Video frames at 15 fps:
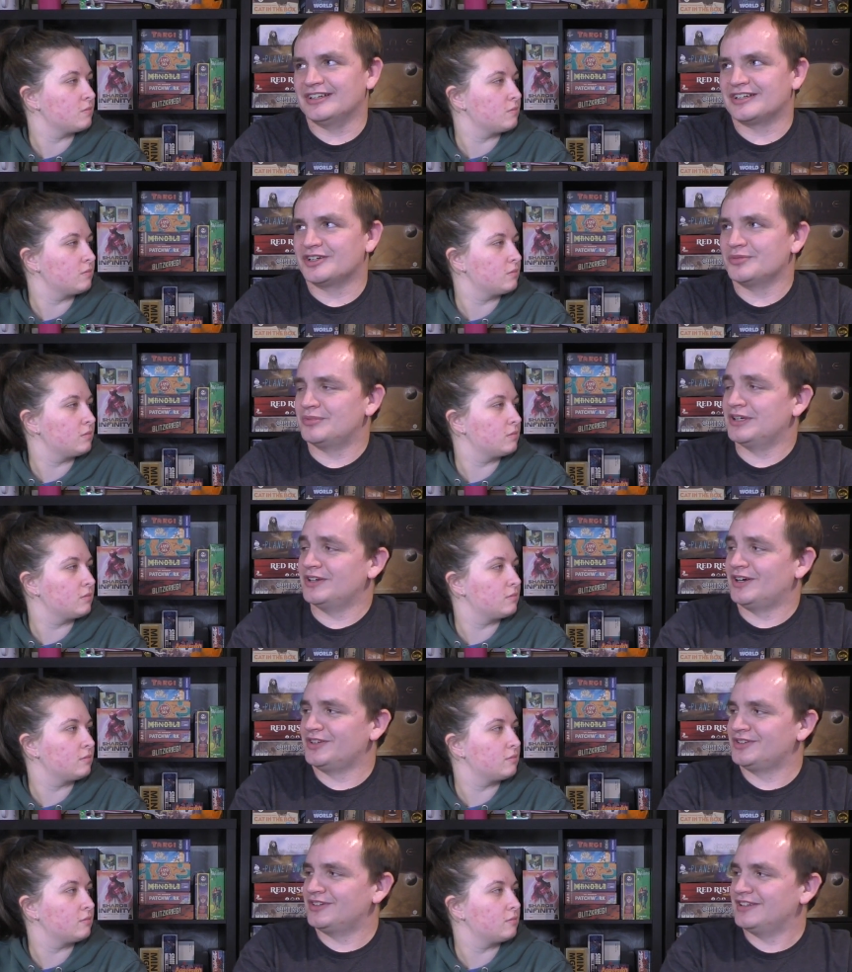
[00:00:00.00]
Speaker 1: it could be
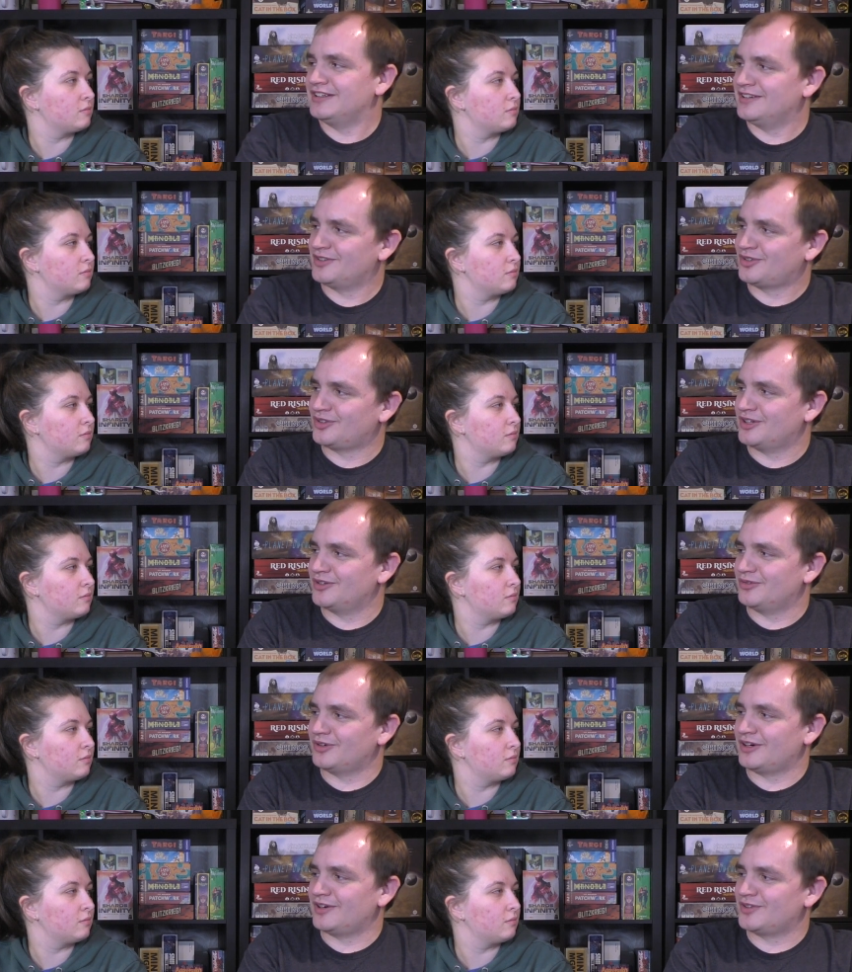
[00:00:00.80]
an alternate
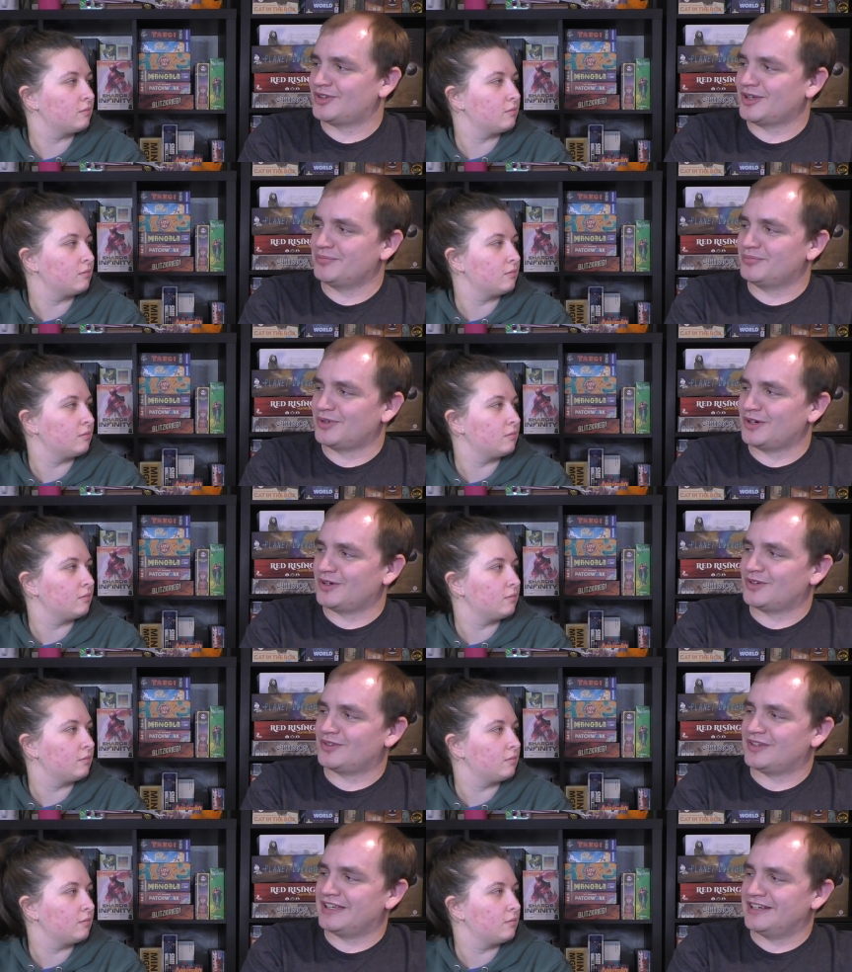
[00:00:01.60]
history where some
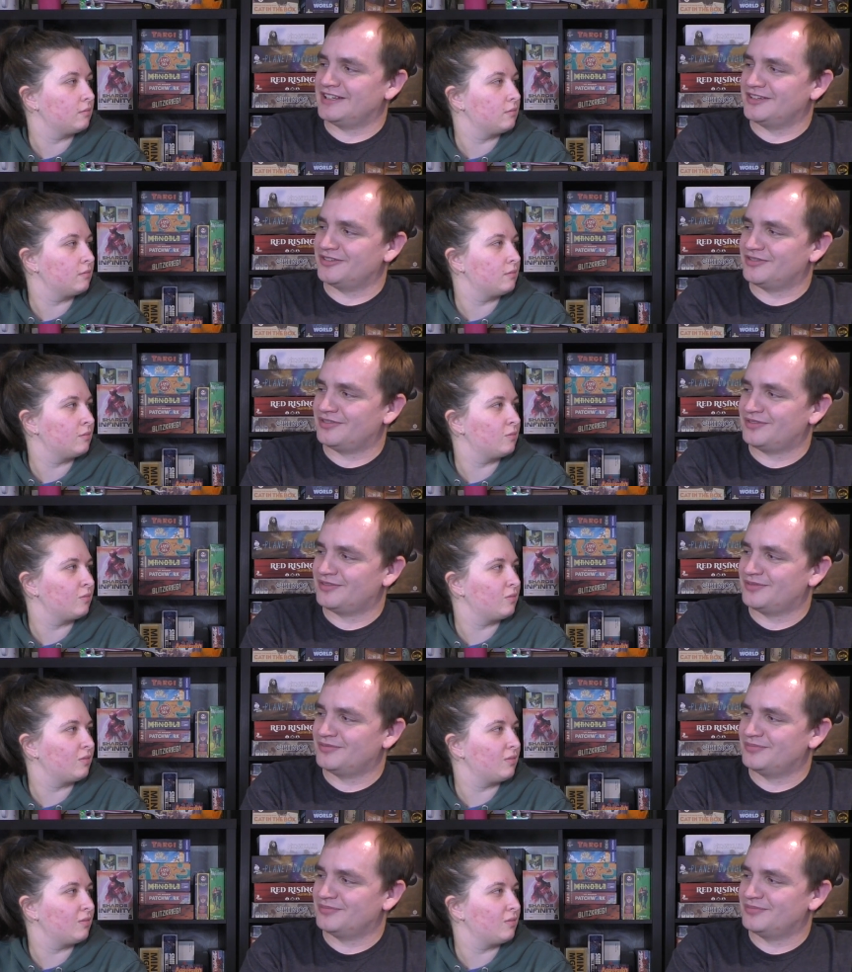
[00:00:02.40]
birds that have